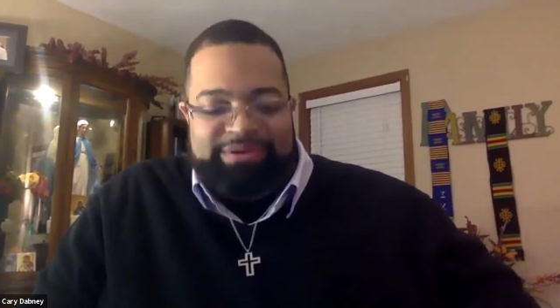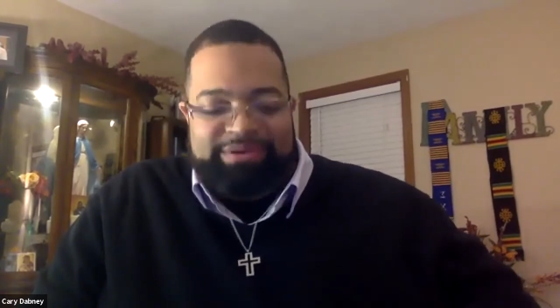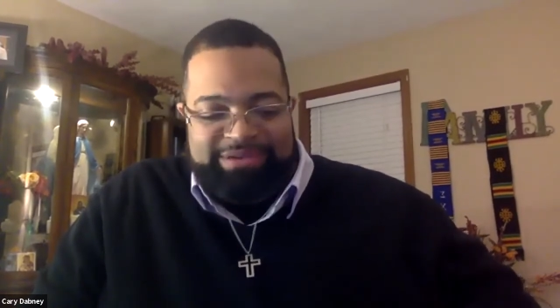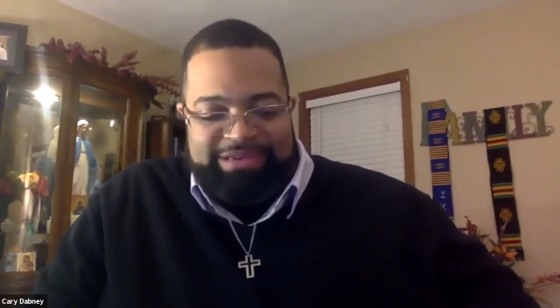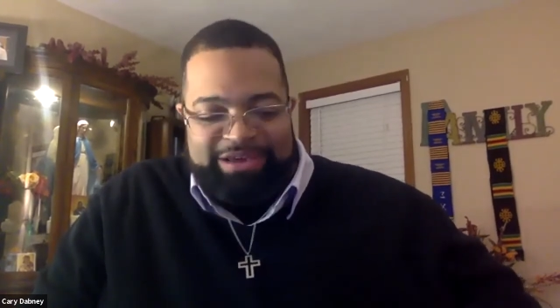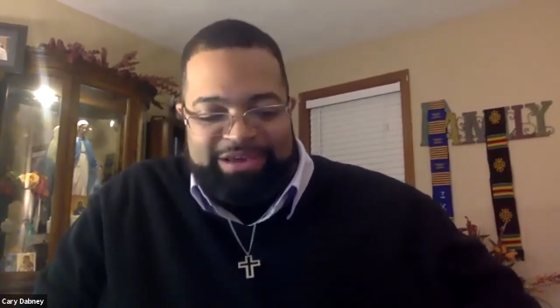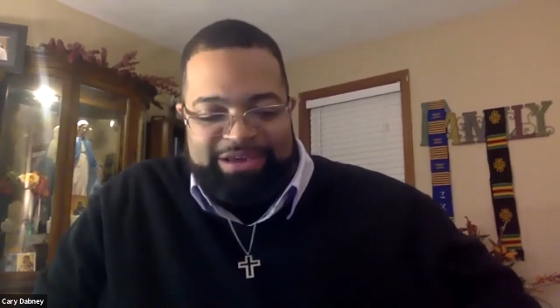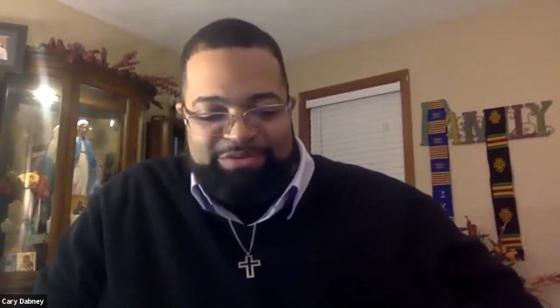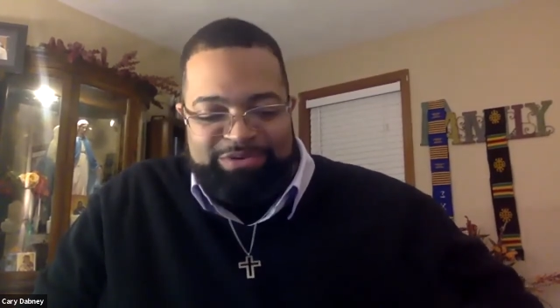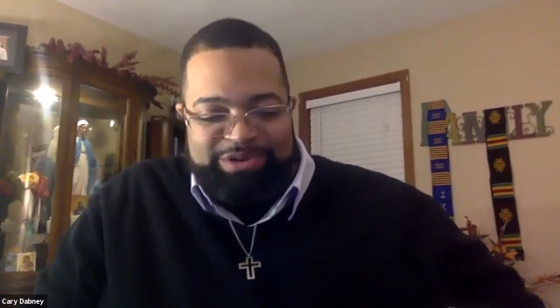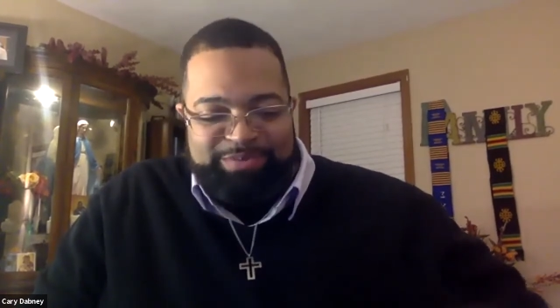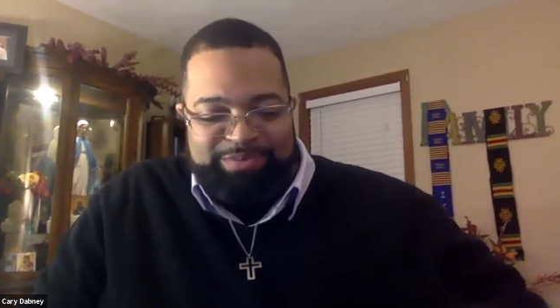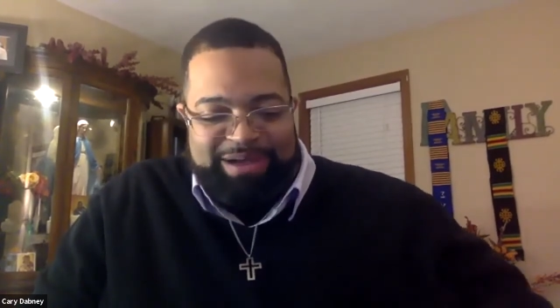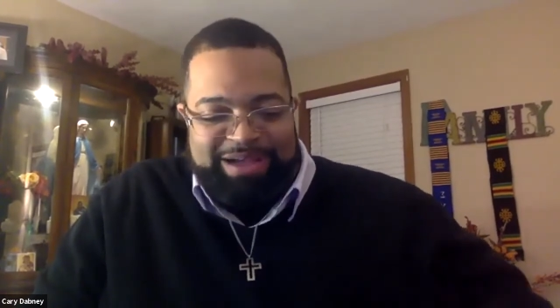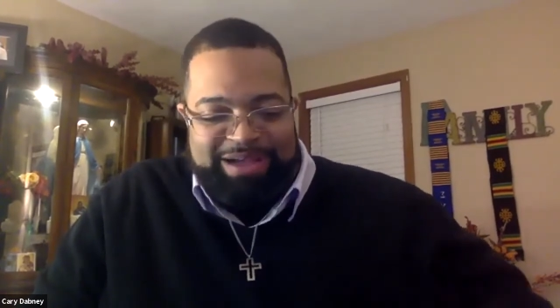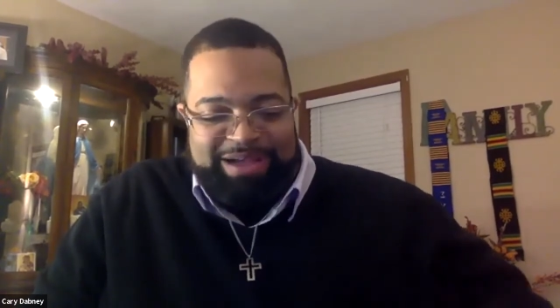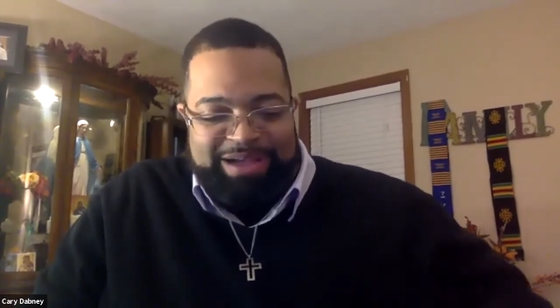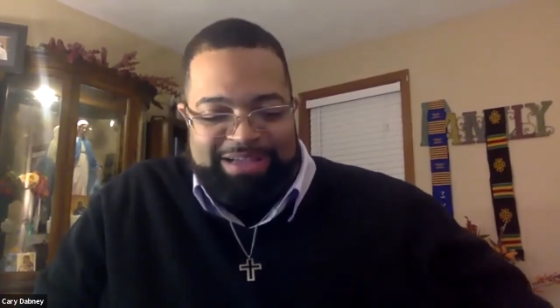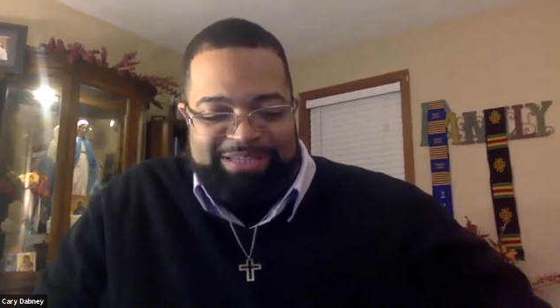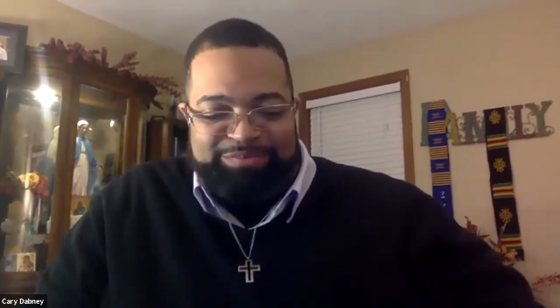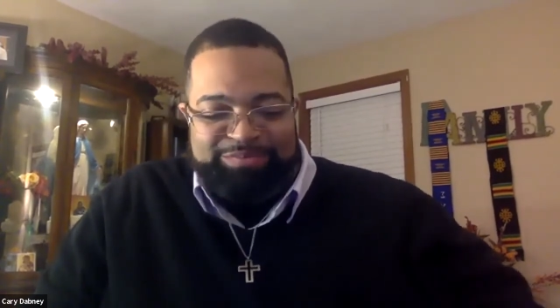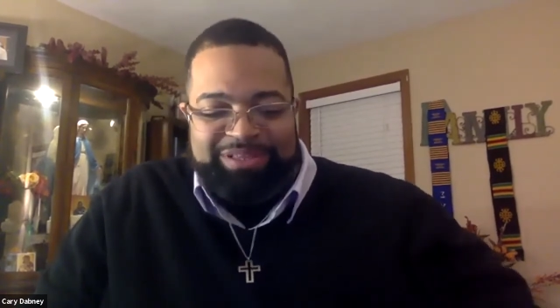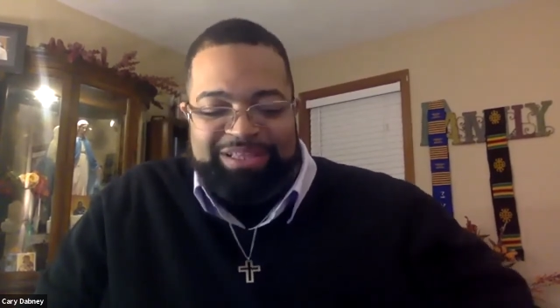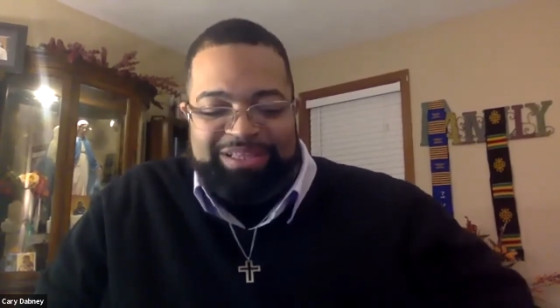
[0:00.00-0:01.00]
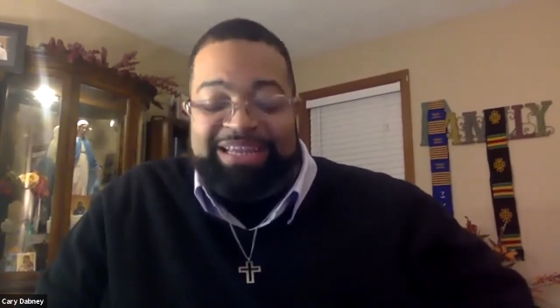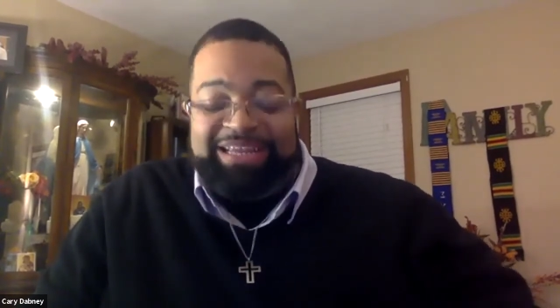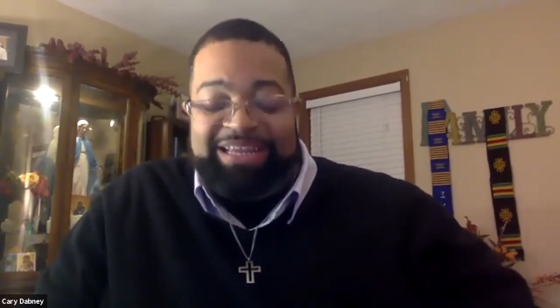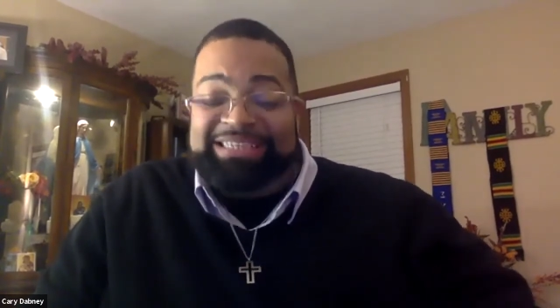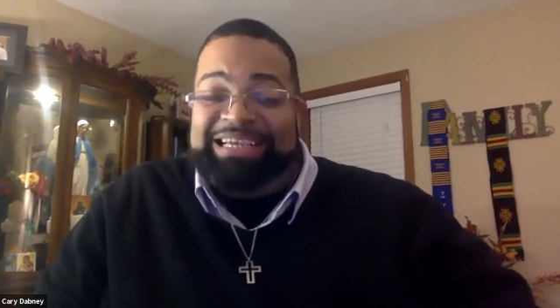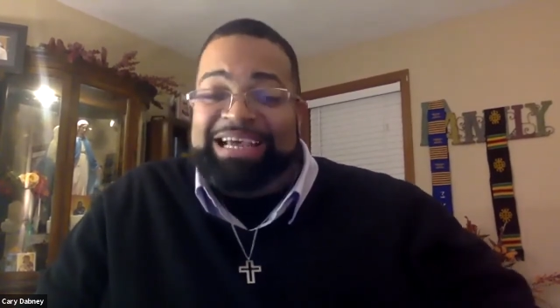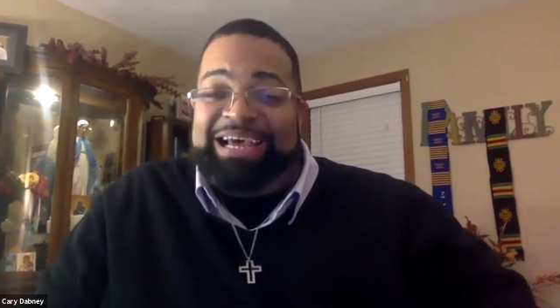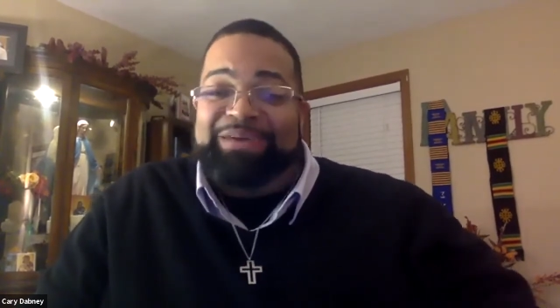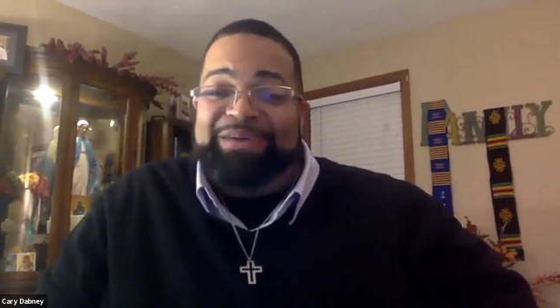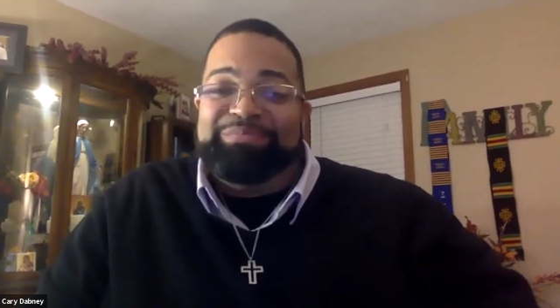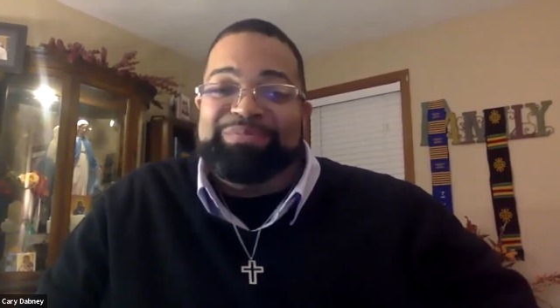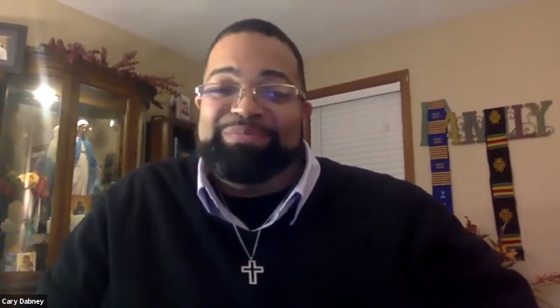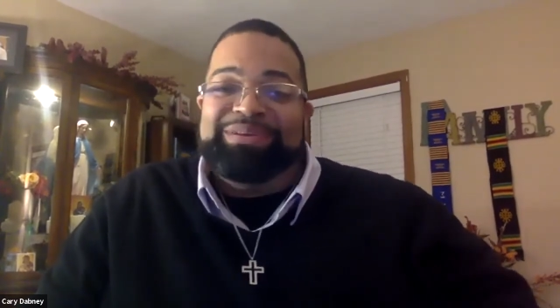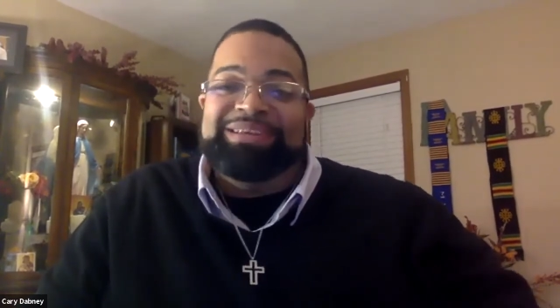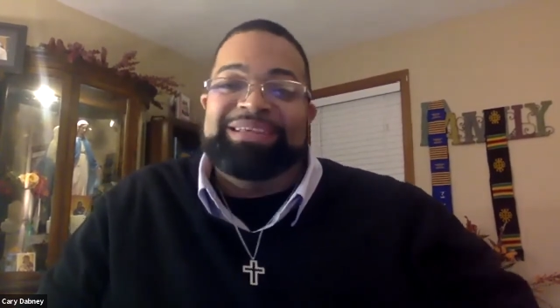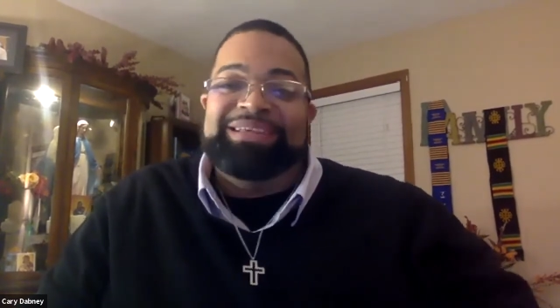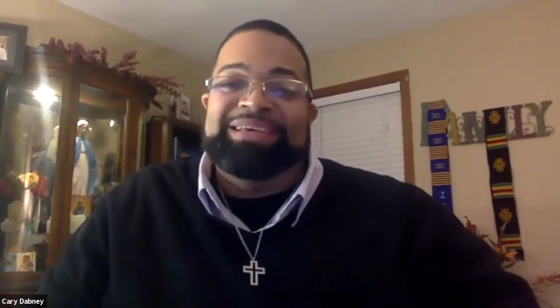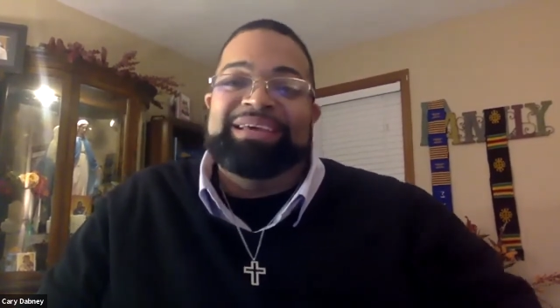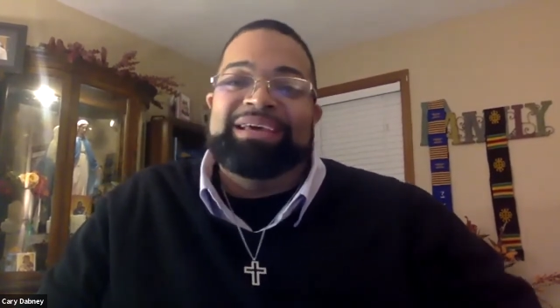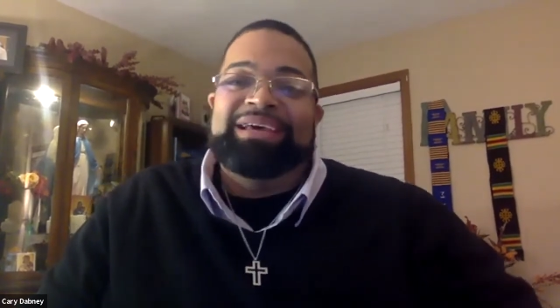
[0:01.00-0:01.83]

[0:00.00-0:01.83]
and responsibilities happened.